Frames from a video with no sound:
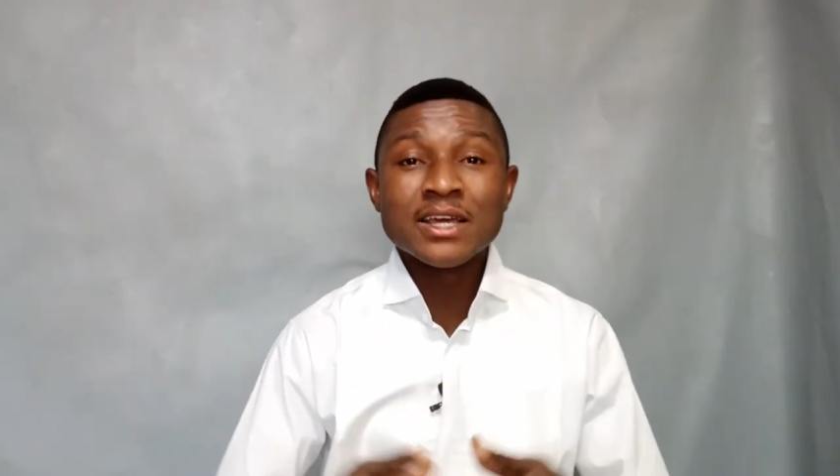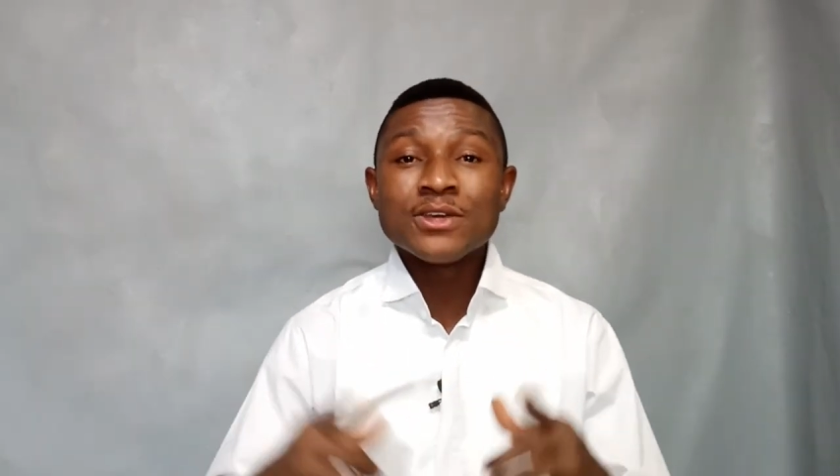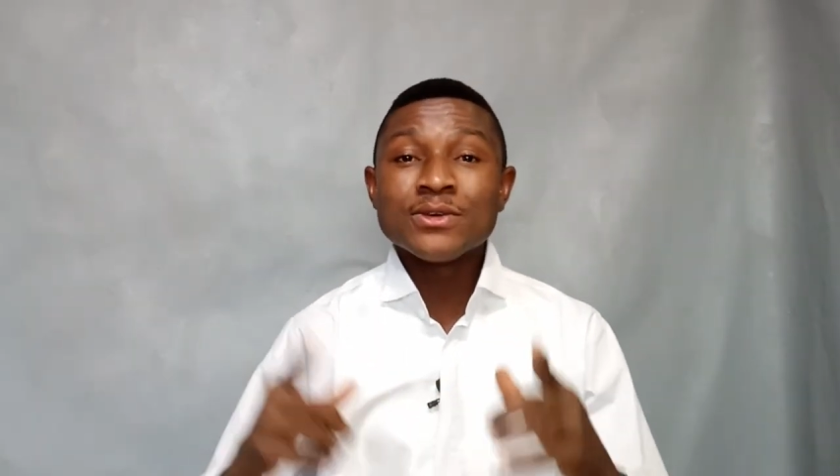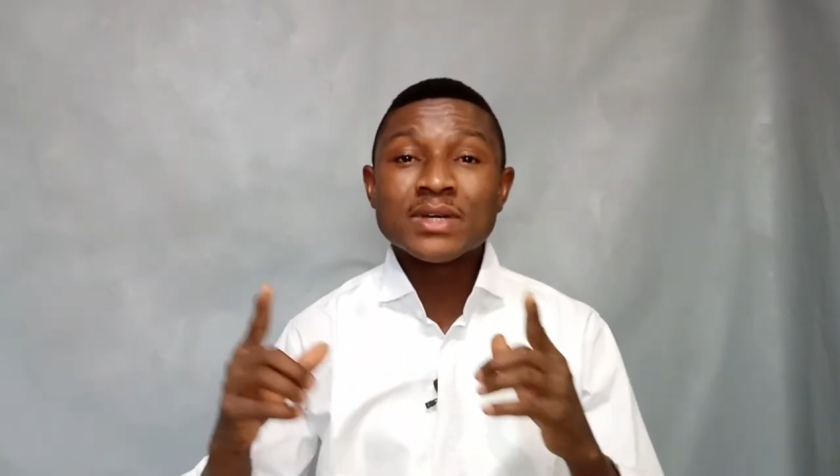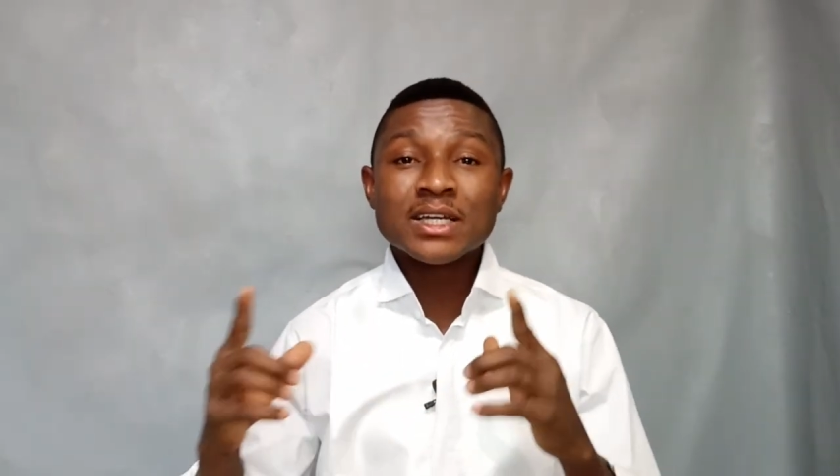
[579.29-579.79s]

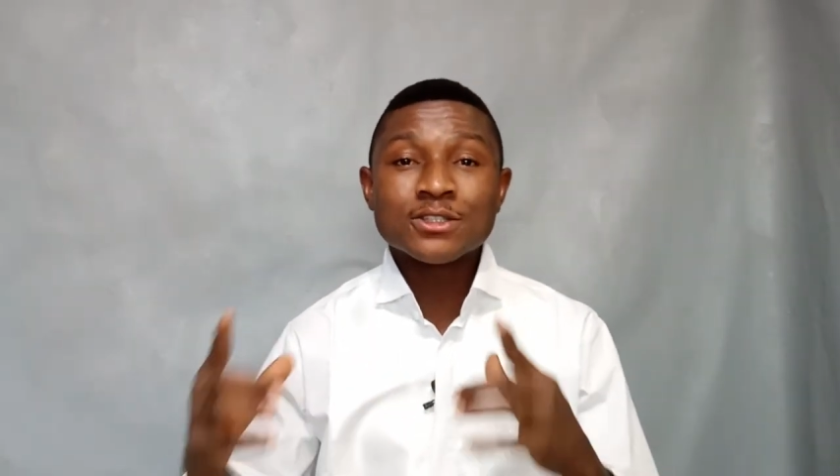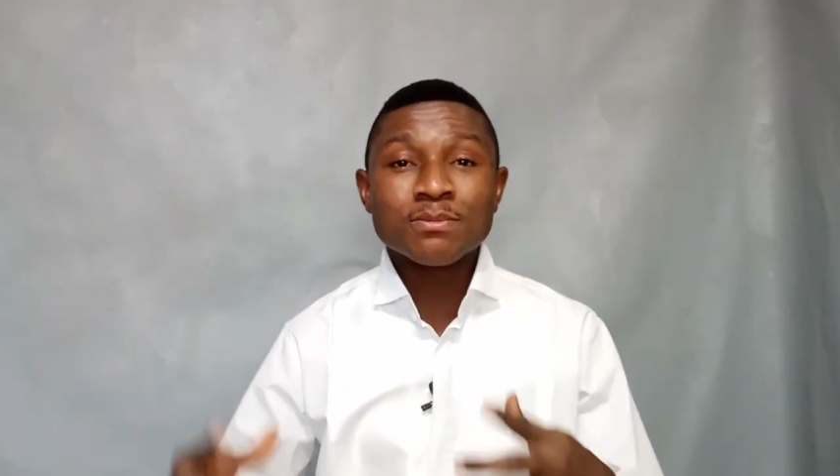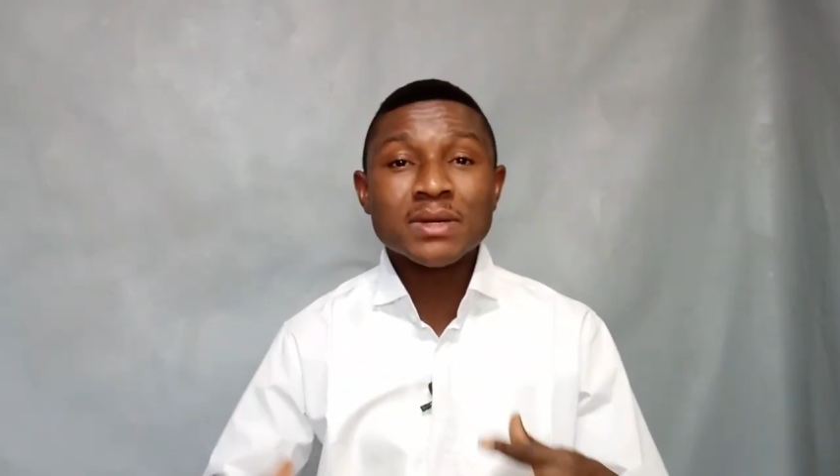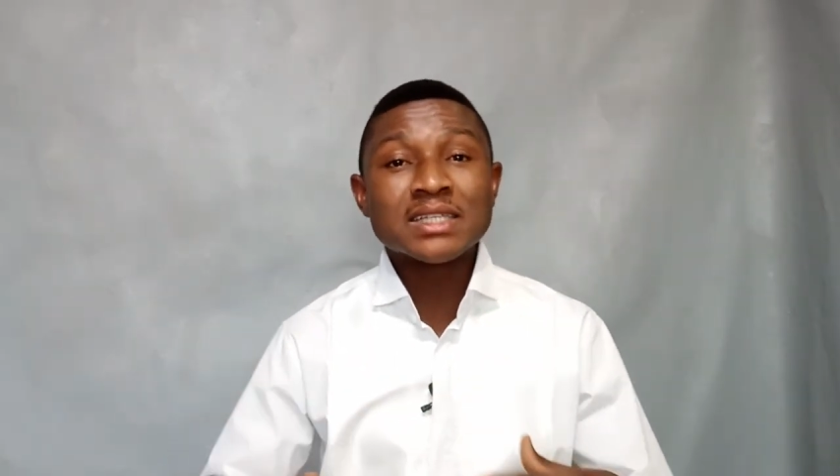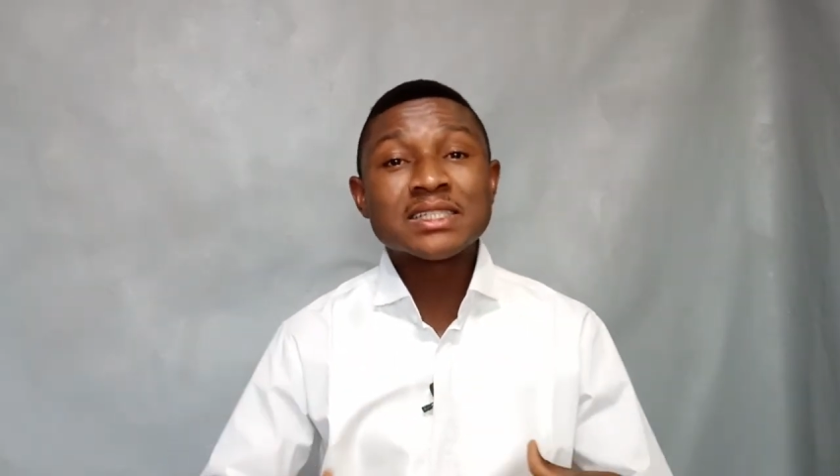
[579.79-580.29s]
You get to
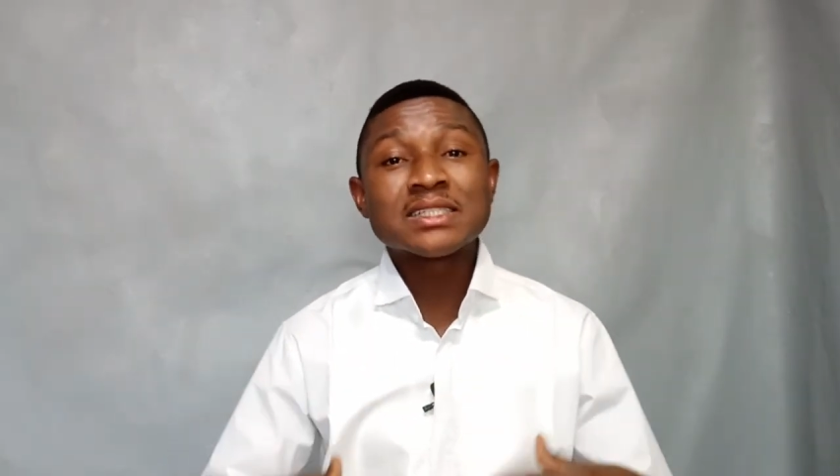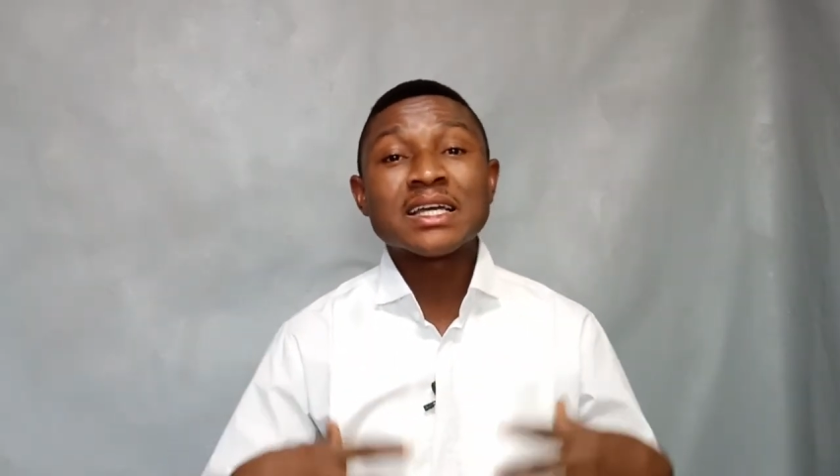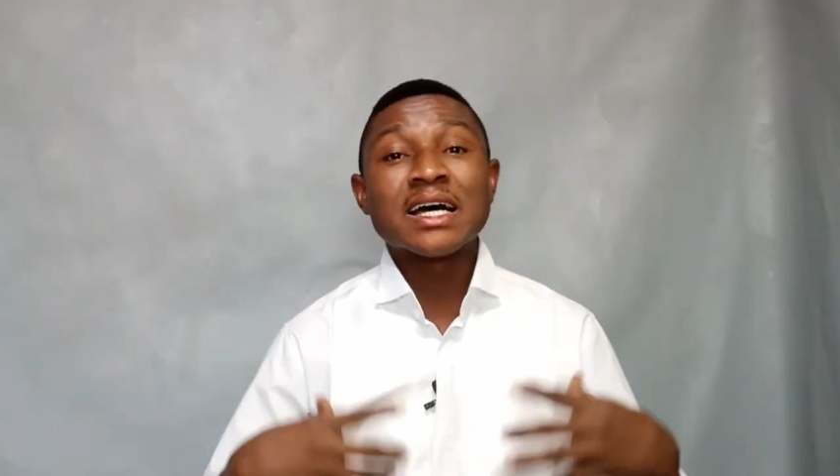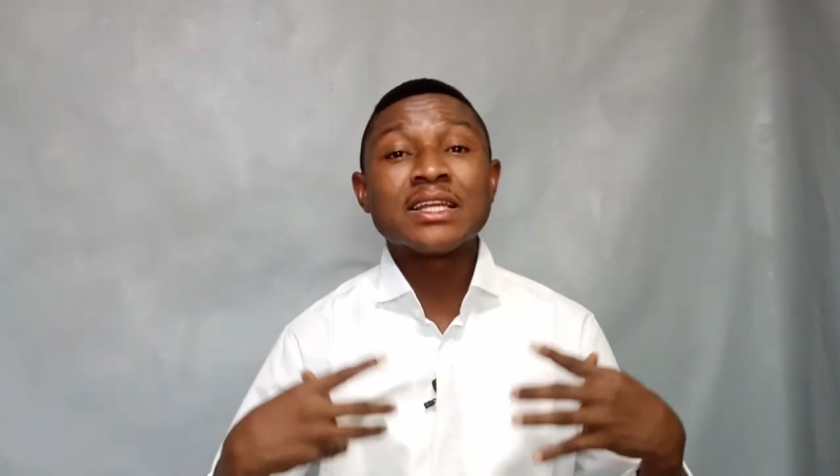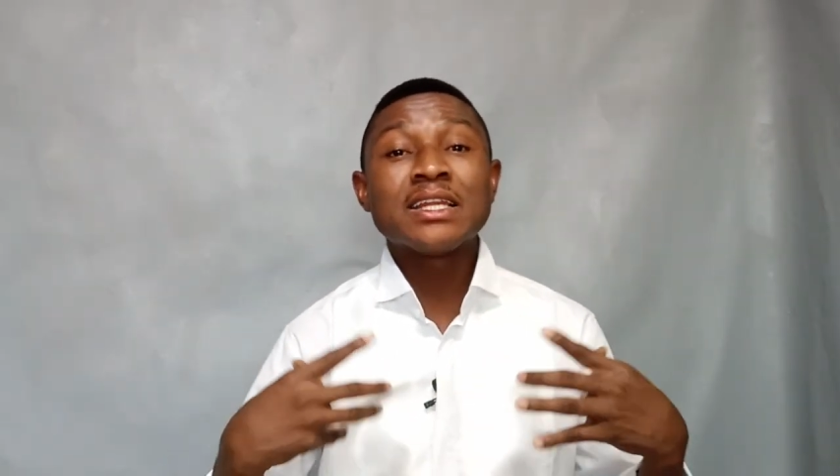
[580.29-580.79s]
places
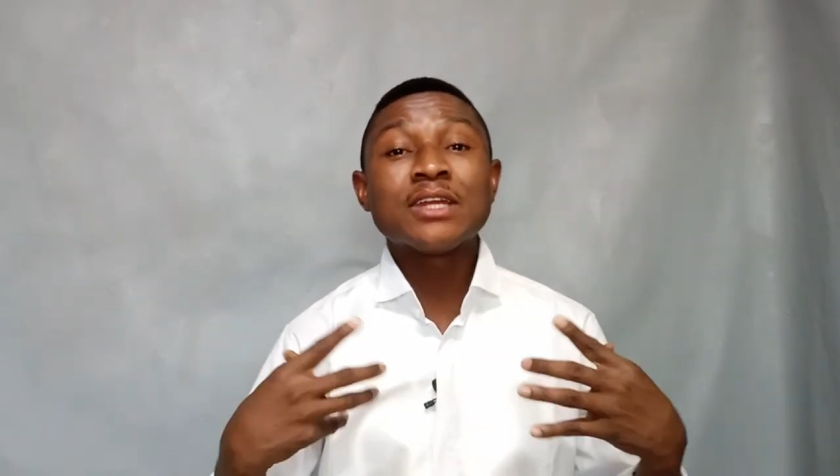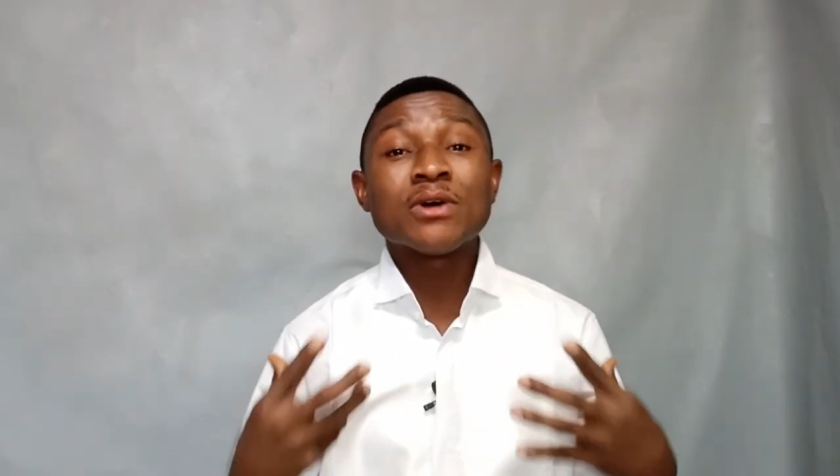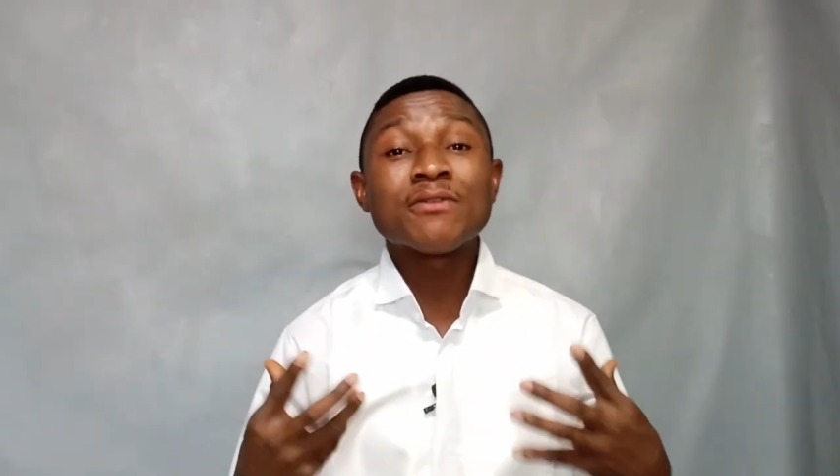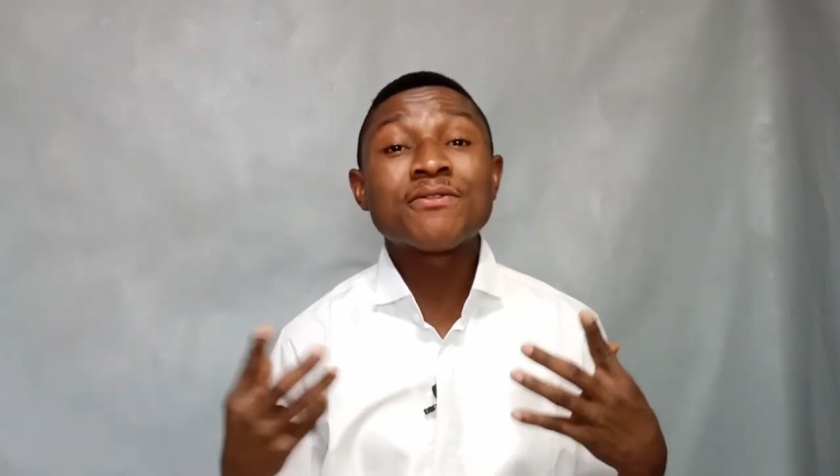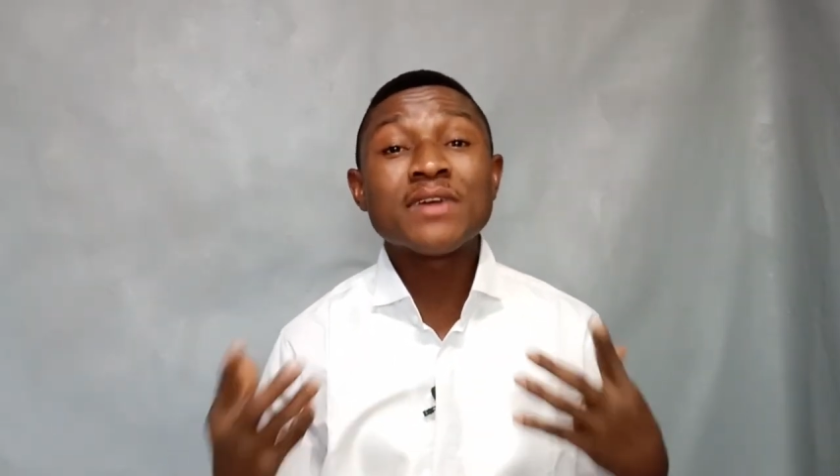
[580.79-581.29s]
and then you
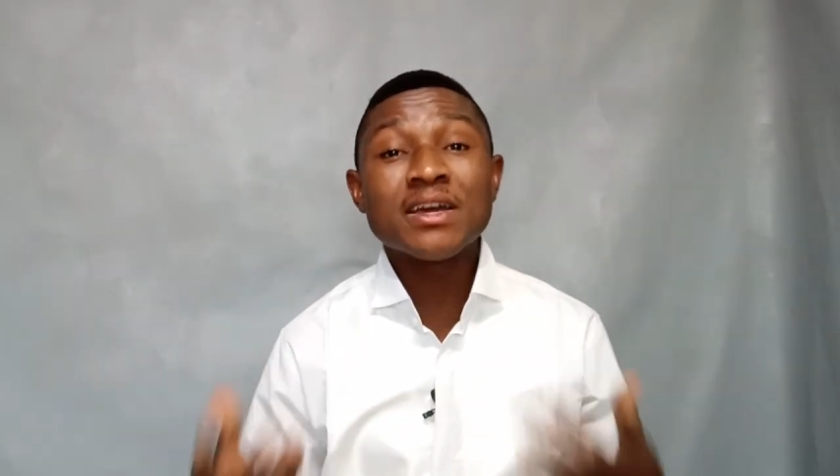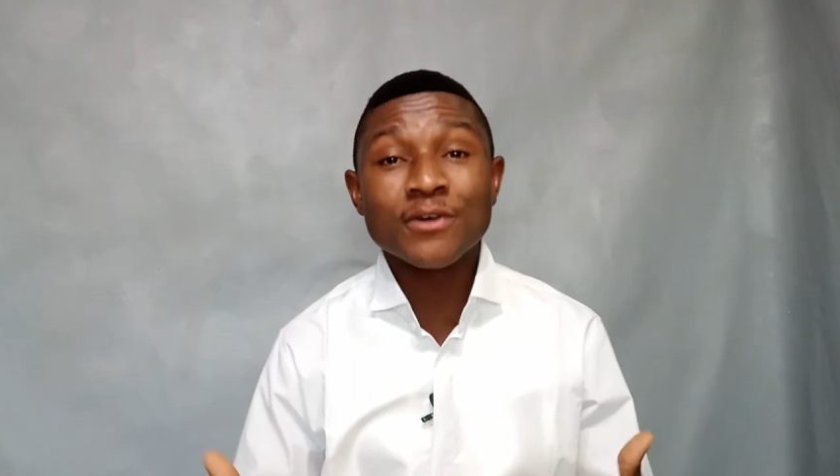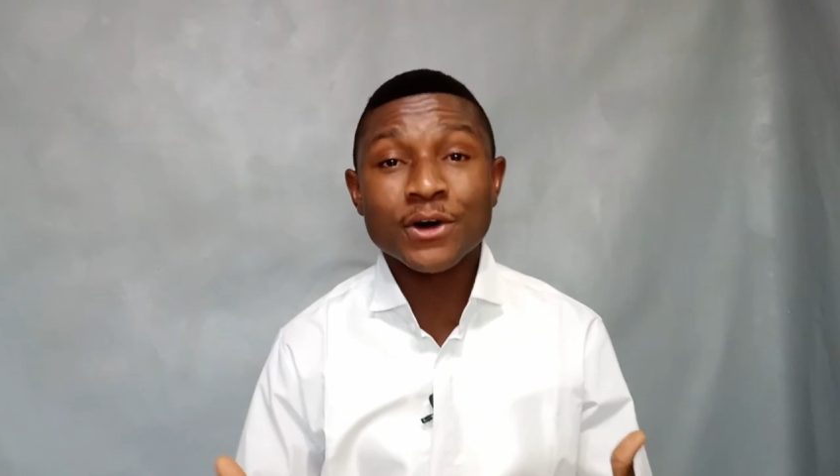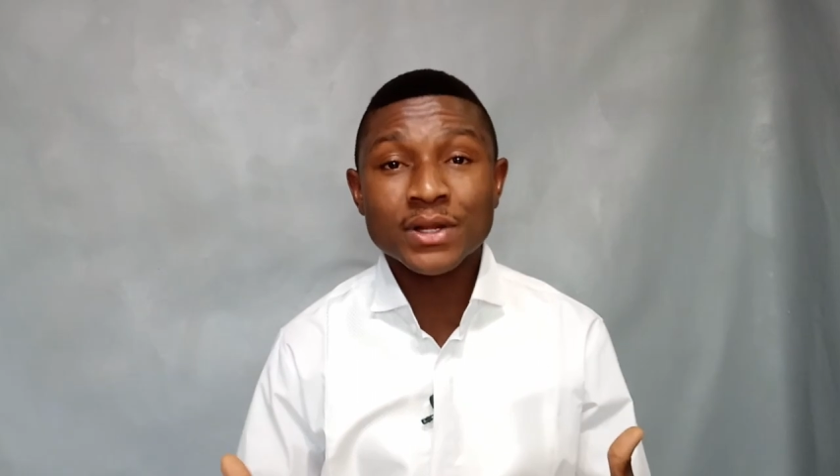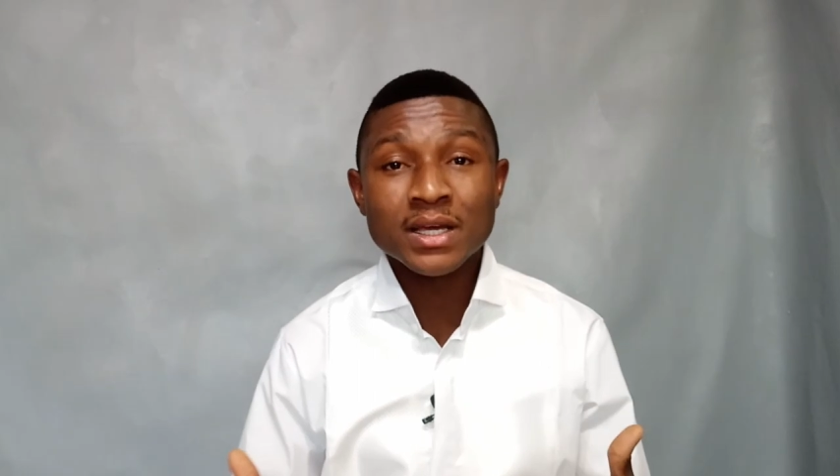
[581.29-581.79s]
are
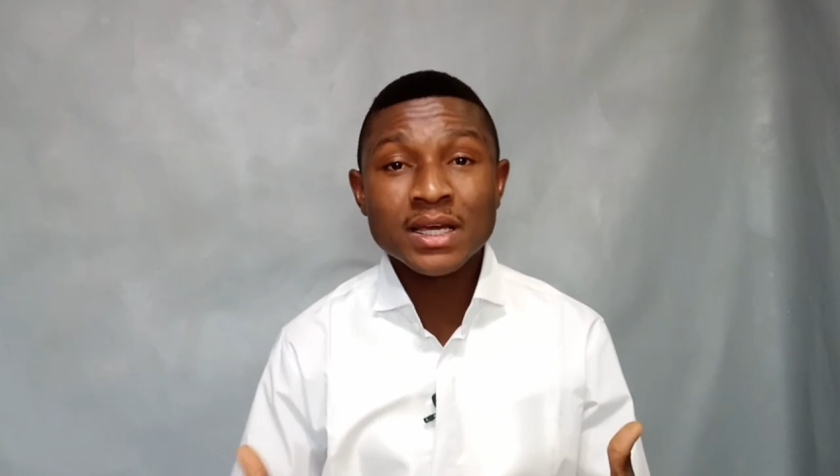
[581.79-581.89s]
favored.